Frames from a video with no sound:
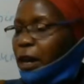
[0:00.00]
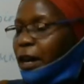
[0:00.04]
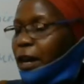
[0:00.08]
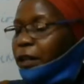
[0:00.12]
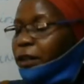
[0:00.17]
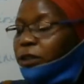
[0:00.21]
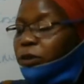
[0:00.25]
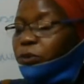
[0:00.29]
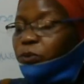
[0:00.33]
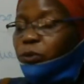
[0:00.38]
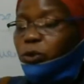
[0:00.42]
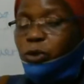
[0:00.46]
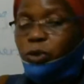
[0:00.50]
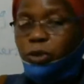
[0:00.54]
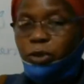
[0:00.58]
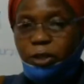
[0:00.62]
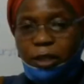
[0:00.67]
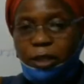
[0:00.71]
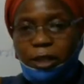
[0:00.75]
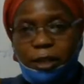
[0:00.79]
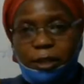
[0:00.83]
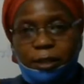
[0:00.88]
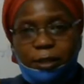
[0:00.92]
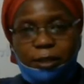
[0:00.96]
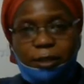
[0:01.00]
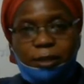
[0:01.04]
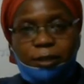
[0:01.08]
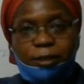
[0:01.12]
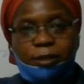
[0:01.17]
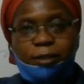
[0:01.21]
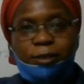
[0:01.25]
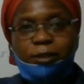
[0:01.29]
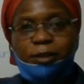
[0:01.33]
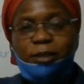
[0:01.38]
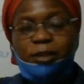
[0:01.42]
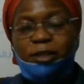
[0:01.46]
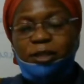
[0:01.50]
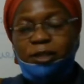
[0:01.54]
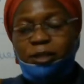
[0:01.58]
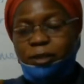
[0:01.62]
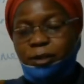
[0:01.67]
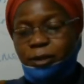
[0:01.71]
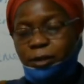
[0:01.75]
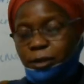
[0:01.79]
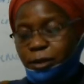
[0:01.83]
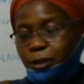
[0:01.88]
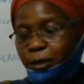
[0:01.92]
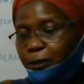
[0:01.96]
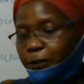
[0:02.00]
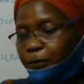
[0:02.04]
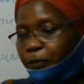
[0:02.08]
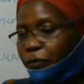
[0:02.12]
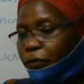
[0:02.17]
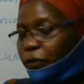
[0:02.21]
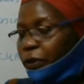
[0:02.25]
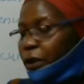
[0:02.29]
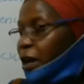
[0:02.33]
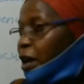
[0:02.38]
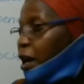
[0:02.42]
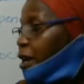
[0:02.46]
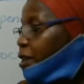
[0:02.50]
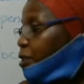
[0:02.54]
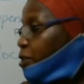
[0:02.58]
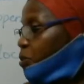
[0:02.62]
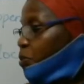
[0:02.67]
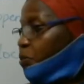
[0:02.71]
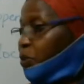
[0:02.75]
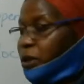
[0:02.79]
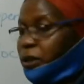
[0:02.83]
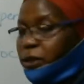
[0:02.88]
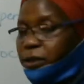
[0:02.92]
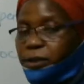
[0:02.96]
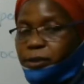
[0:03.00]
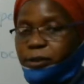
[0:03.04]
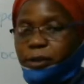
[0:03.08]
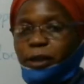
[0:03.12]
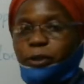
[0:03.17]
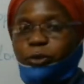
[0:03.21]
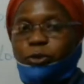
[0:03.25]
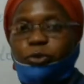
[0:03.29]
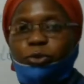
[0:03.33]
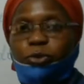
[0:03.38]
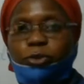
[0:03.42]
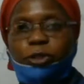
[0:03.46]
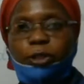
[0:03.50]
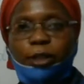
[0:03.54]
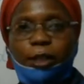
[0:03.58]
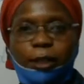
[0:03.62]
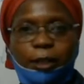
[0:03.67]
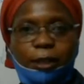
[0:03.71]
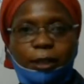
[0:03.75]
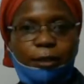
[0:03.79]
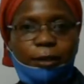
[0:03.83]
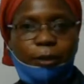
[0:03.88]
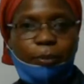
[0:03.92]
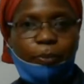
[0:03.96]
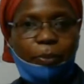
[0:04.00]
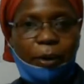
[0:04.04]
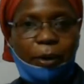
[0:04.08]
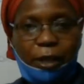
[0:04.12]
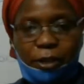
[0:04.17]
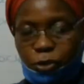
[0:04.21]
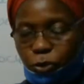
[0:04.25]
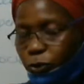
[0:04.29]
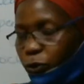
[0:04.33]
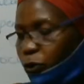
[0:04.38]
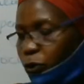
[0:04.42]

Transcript: And in most cases, these aspects that do take the past